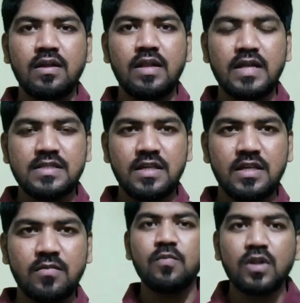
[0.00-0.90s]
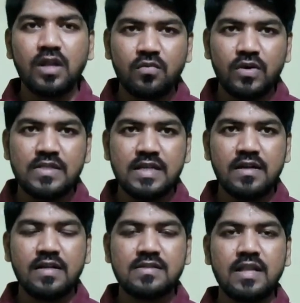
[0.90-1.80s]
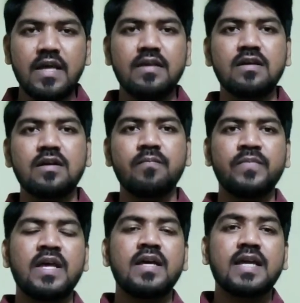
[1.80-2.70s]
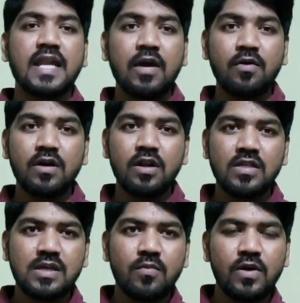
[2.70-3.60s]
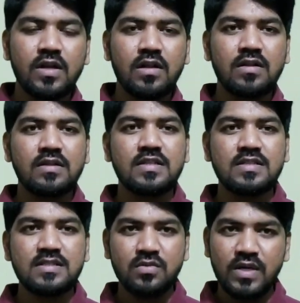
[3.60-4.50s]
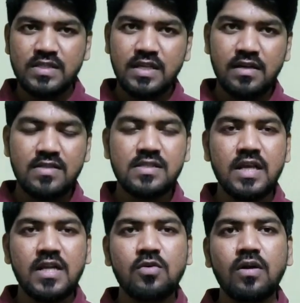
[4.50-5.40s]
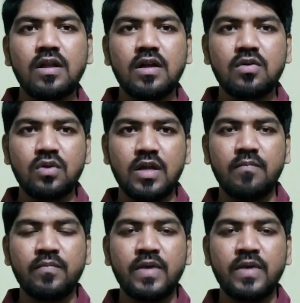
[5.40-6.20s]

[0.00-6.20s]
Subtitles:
Let's say if you learn one sentence like, can I have a glass of water? This is the one sentence that you have learned today.